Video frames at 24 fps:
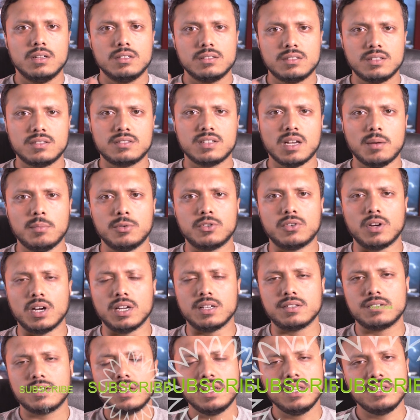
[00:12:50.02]
To
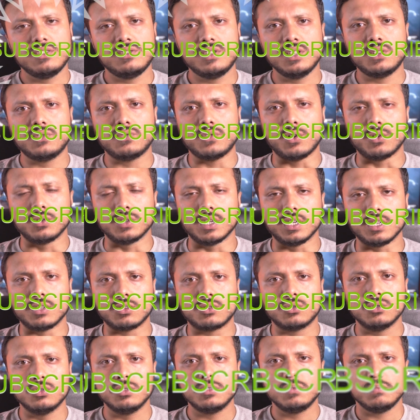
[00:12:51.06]
summarize, is this phone any
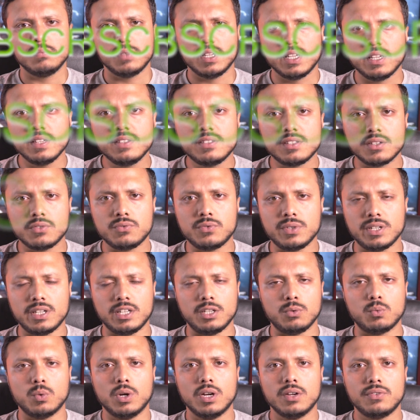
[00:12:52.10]
good? Is it
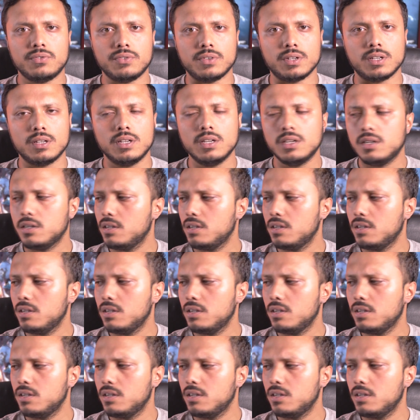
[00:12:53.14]
really worth it?